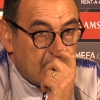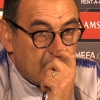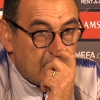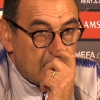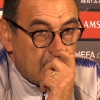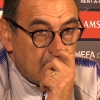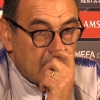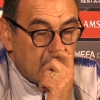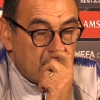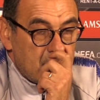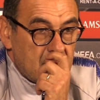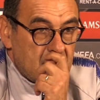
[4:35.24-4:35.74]

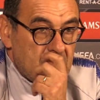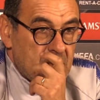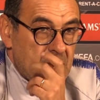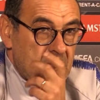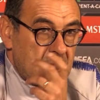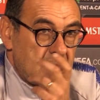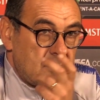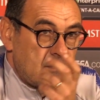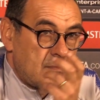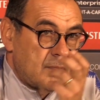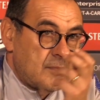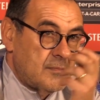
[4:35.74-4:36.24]

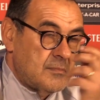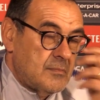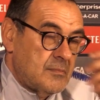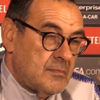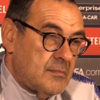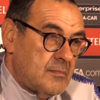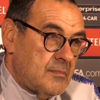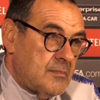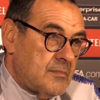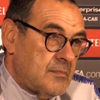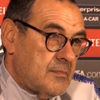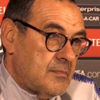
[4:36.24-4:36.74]

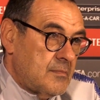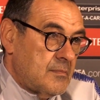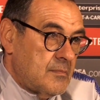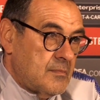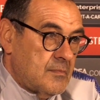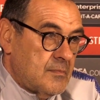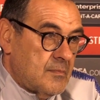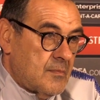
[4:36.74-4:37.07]
No one is speaking in this clip.